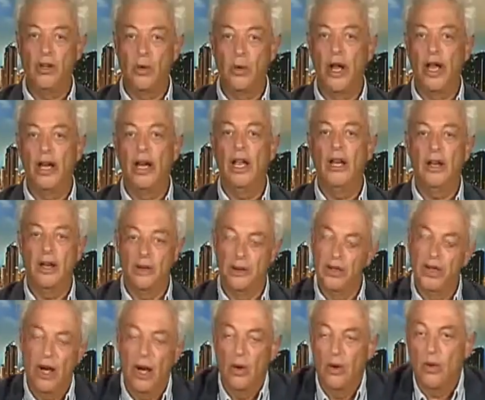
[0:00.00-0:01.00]
a great,
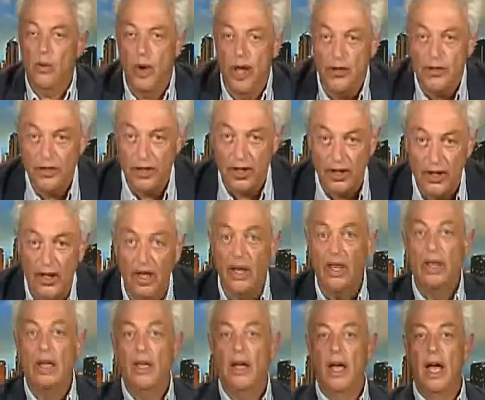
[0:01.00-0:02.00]
question.
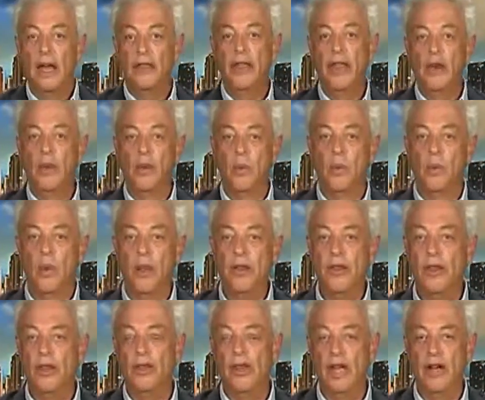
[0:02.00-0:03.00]
I think one
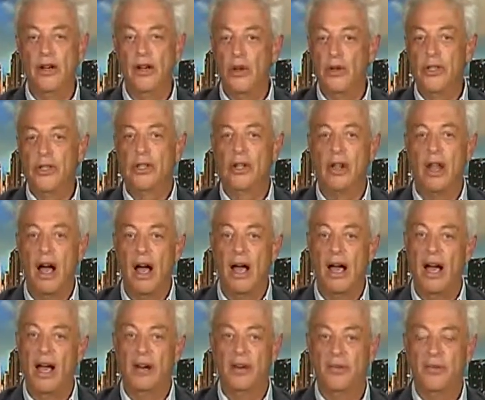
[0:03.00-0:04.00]
thing that an
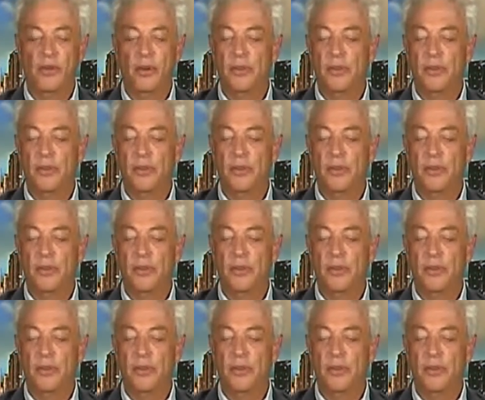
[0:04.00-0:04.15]
oceanographer